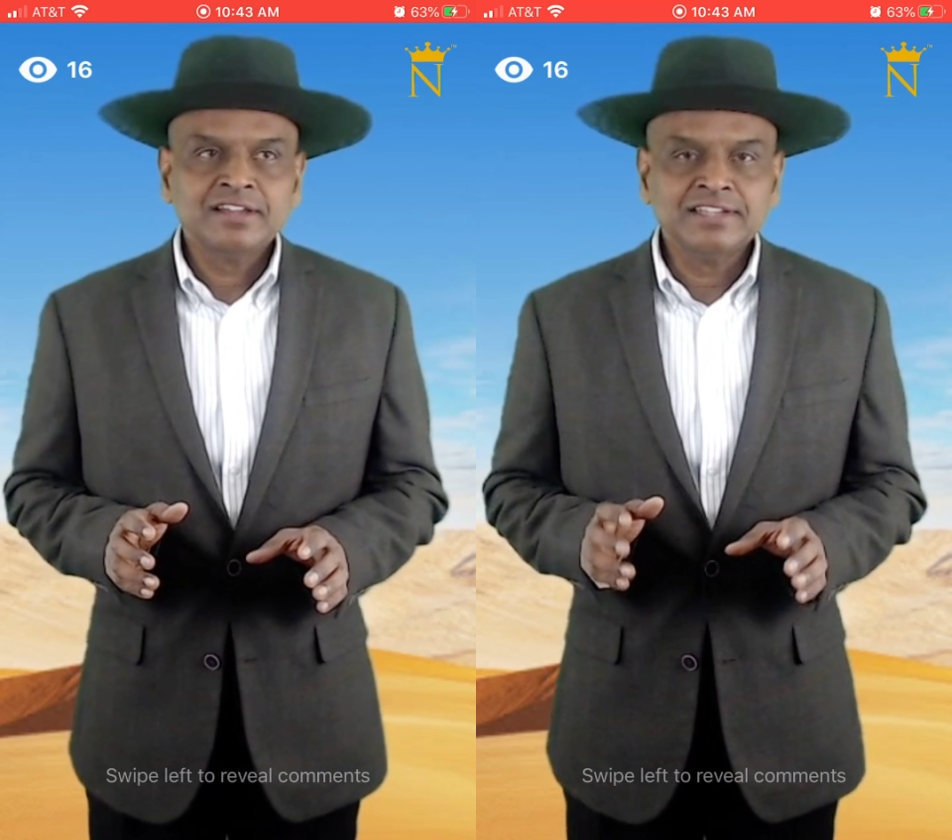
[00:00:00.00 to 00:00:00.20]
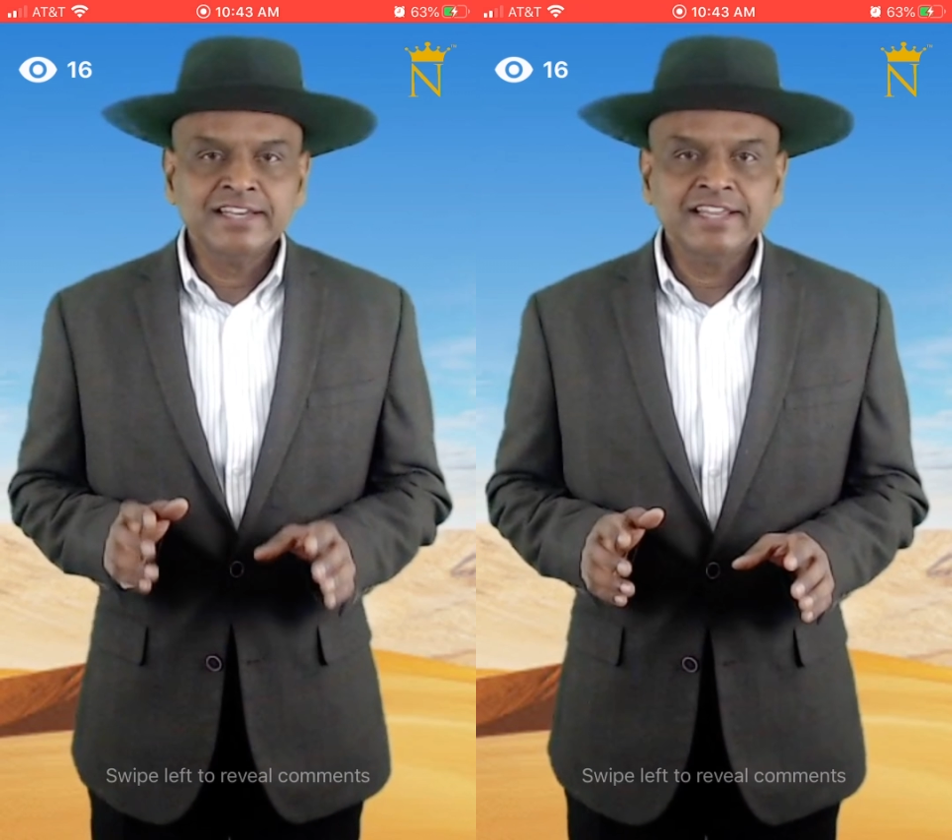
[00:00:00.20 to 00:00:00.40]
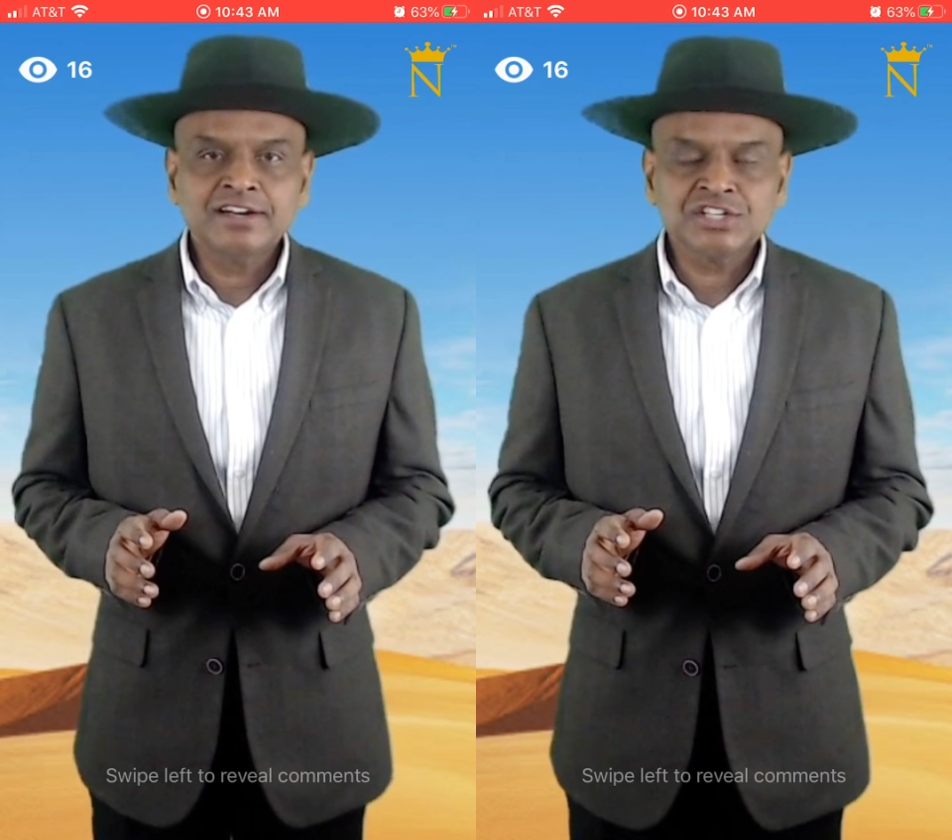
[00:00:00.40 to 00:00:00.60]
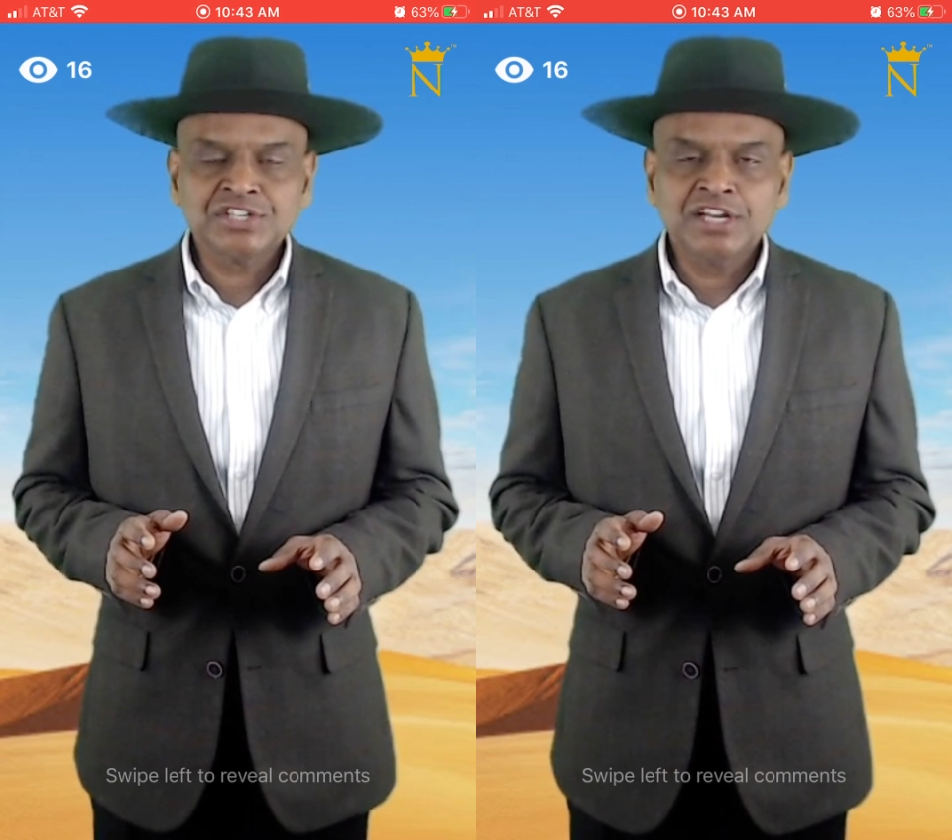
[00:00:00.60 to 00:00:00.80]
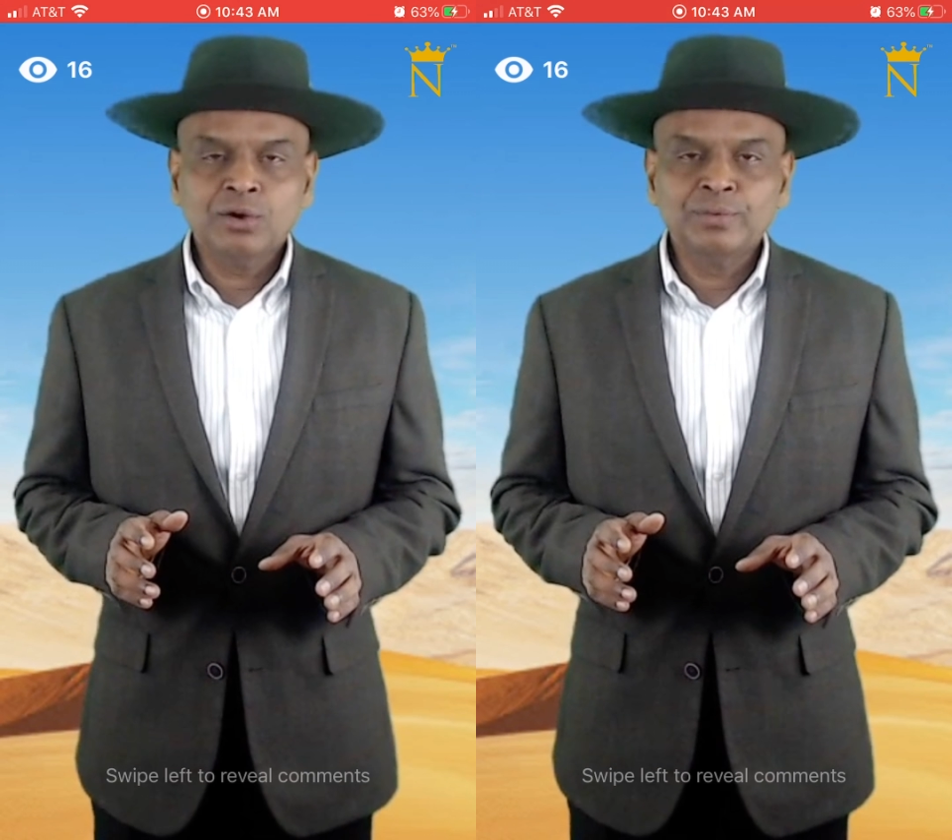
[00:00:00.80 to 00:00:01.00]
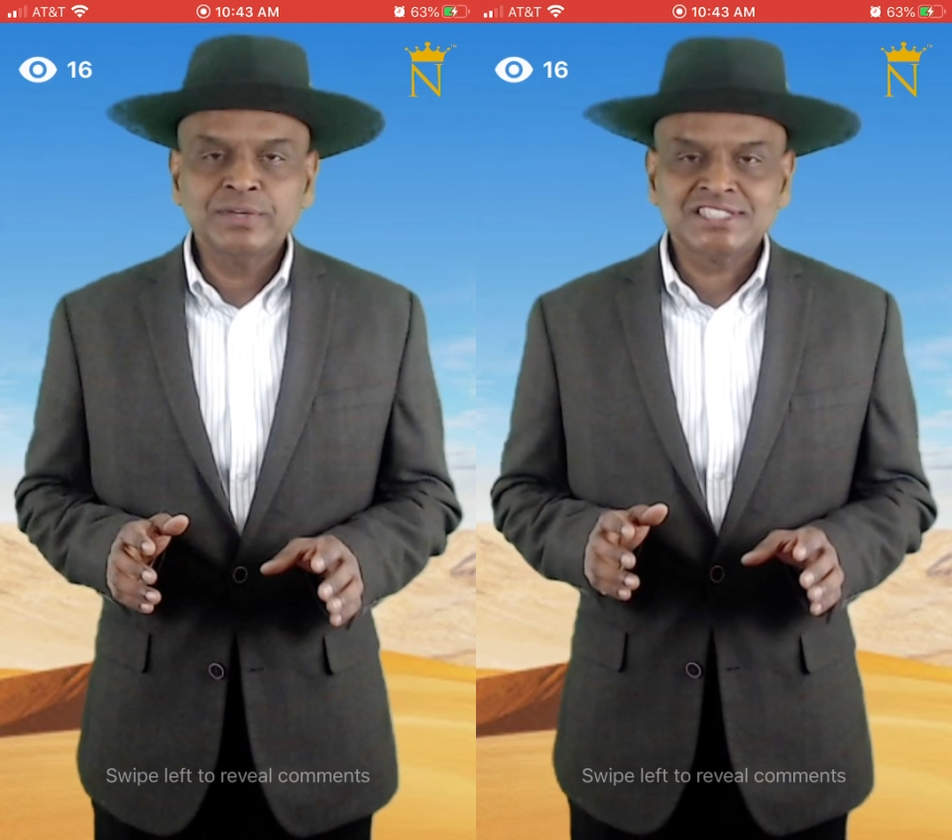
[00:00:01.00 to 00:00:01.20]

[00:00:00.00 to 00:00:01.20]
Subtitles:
leader is now with